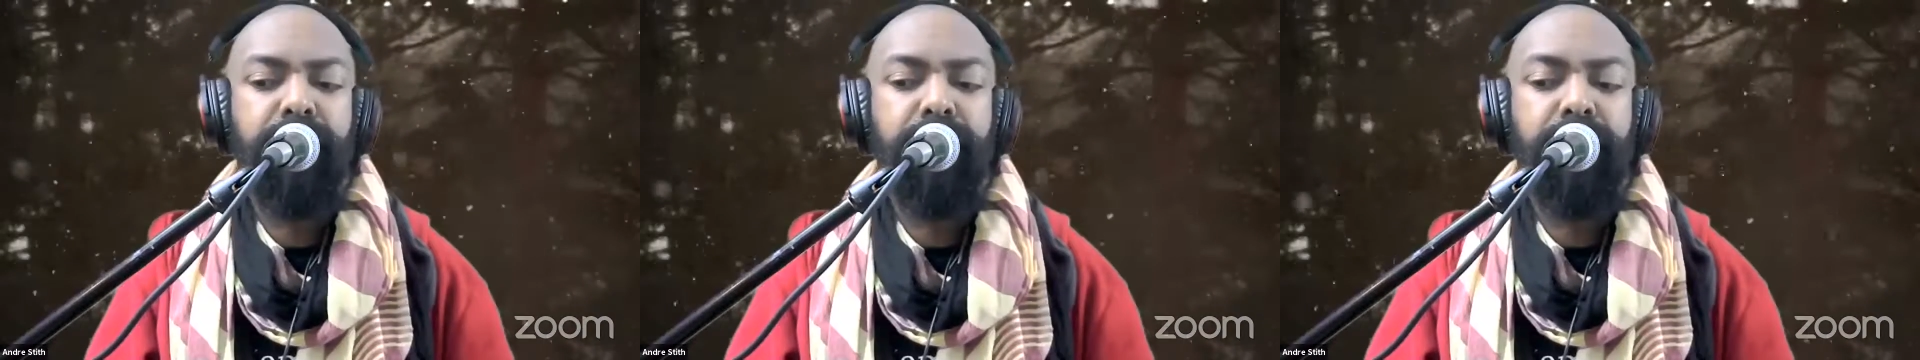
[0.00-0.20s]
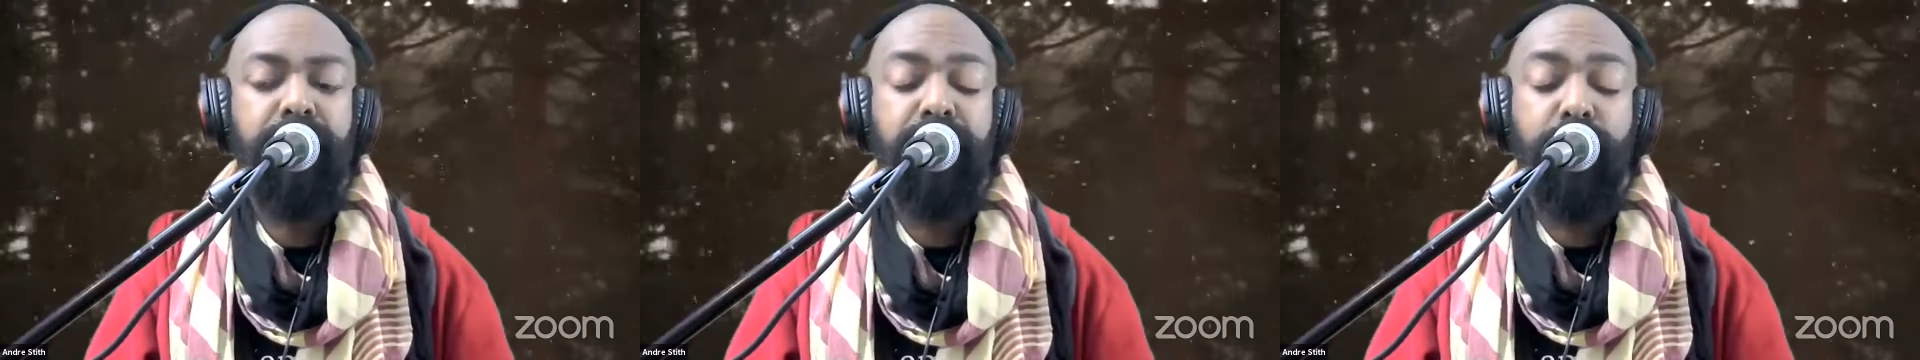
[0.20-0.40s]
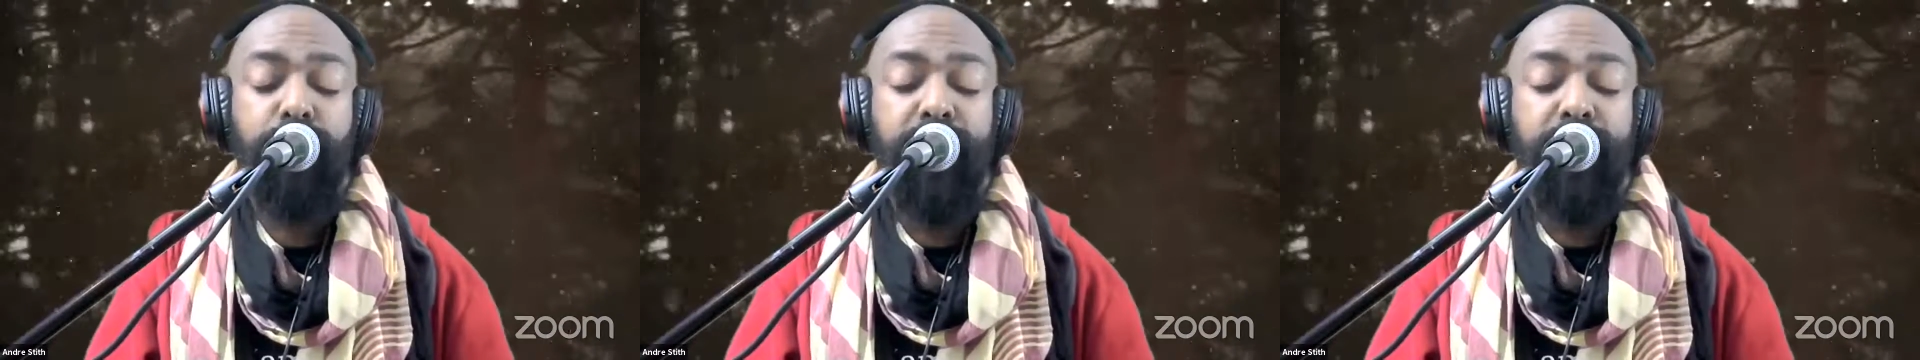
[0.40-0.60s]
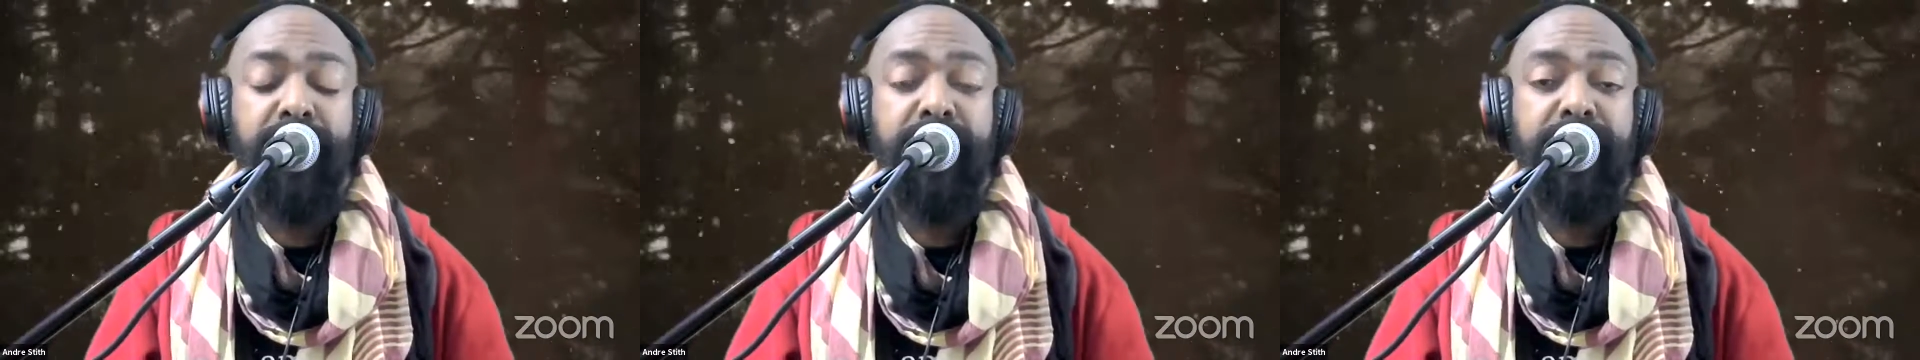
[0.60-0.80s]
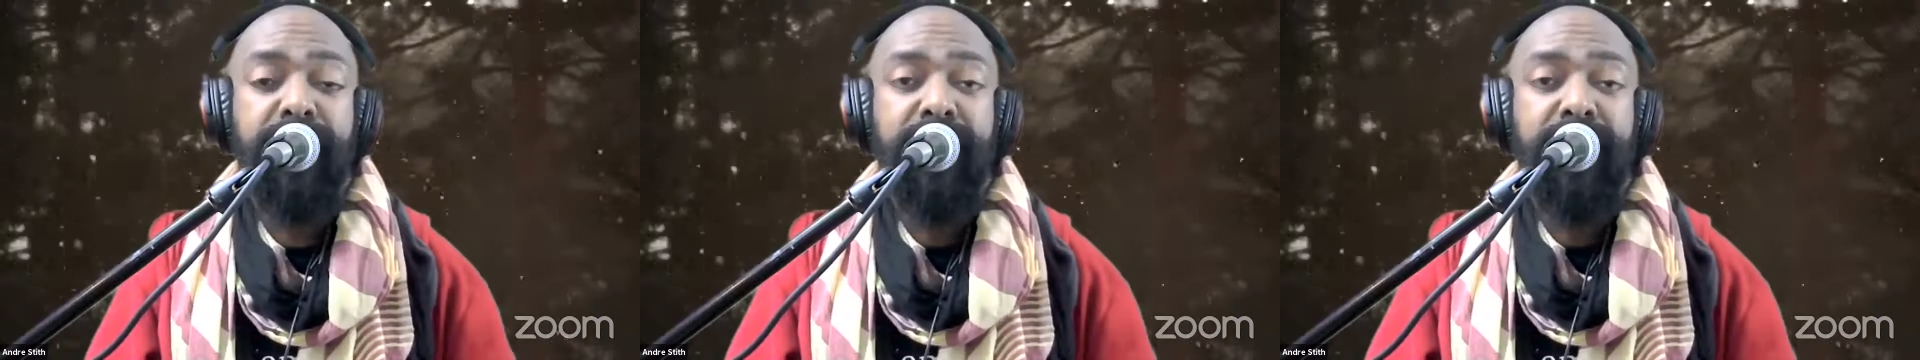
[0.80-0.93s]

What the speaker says: Anyway,